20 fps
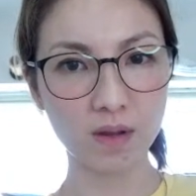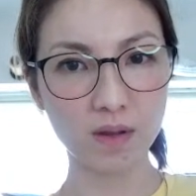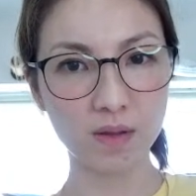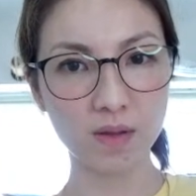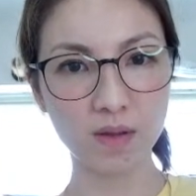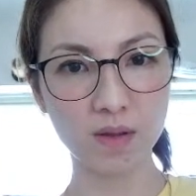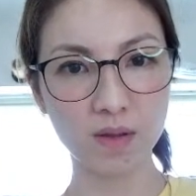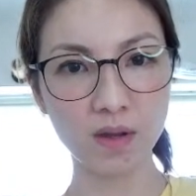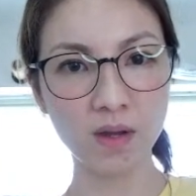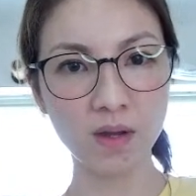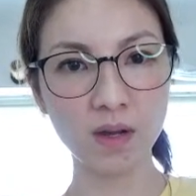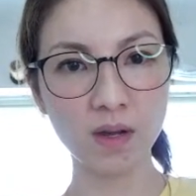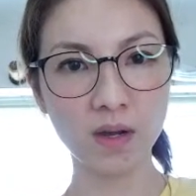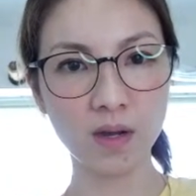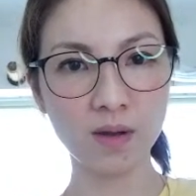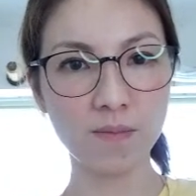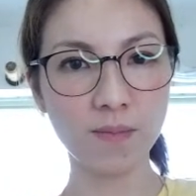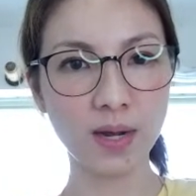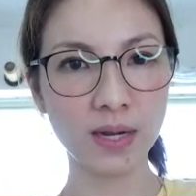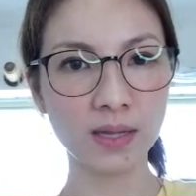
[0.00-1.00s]

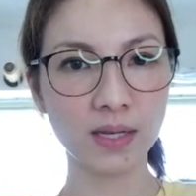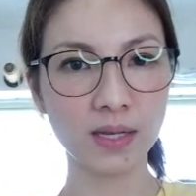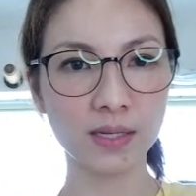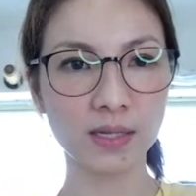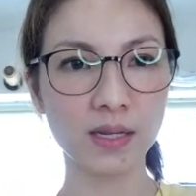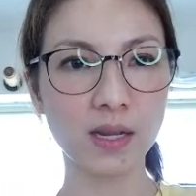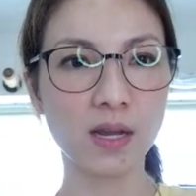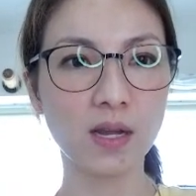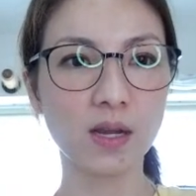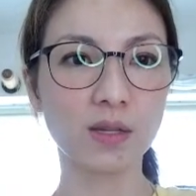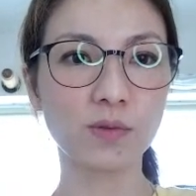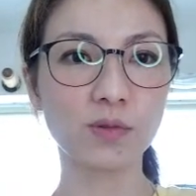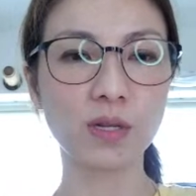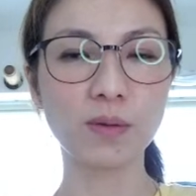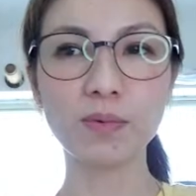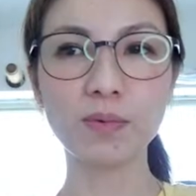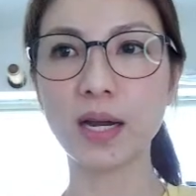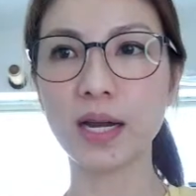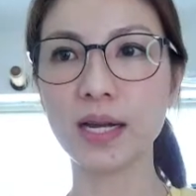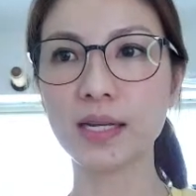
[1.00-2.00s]
Mine likes.
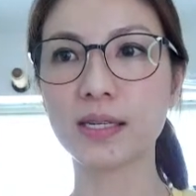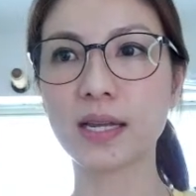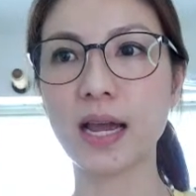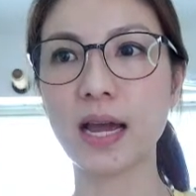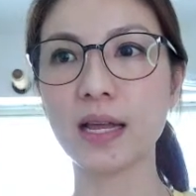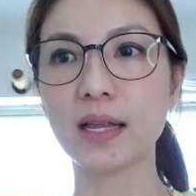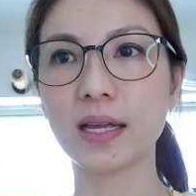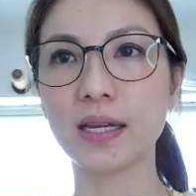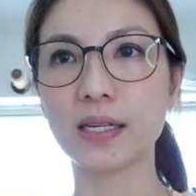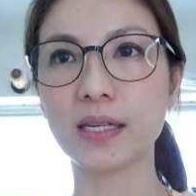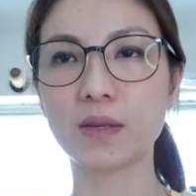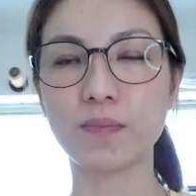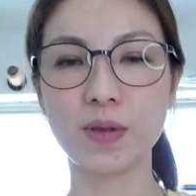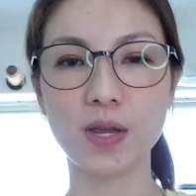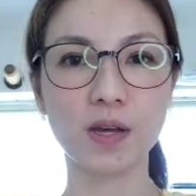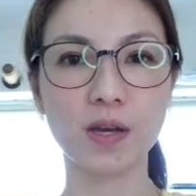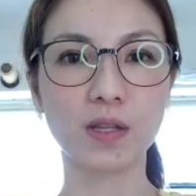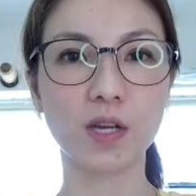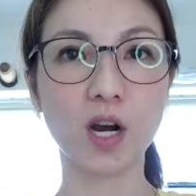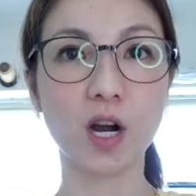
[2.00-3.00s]
Some guy's cat likes to
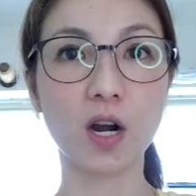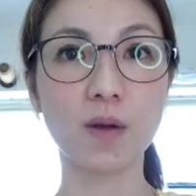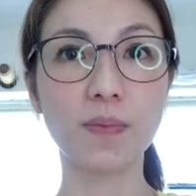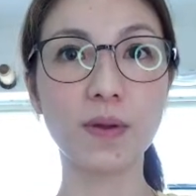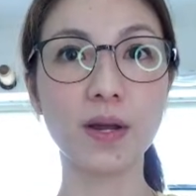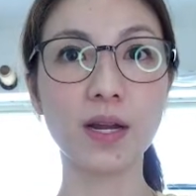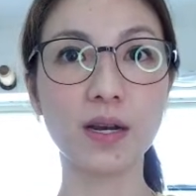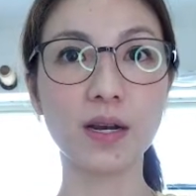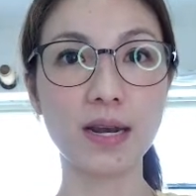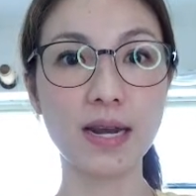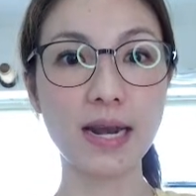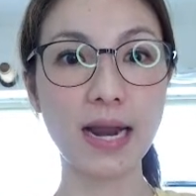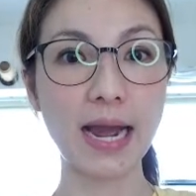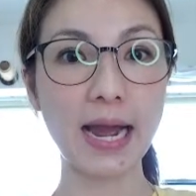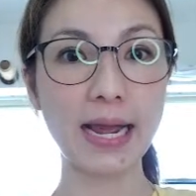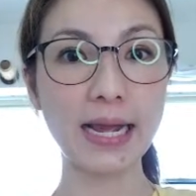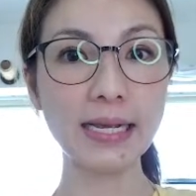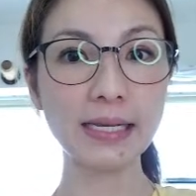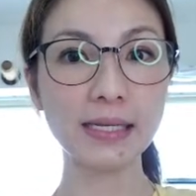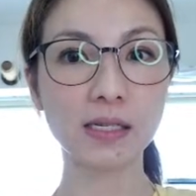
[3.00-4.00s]
pee on the carpet.
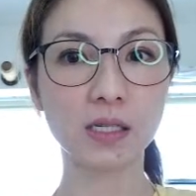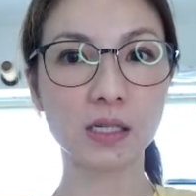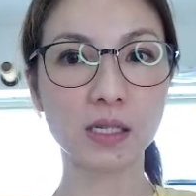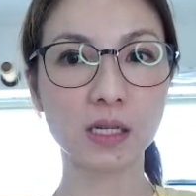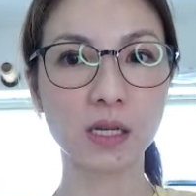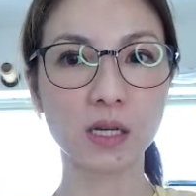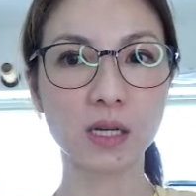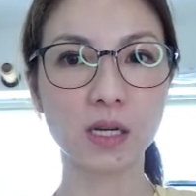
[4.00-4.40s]
Nice.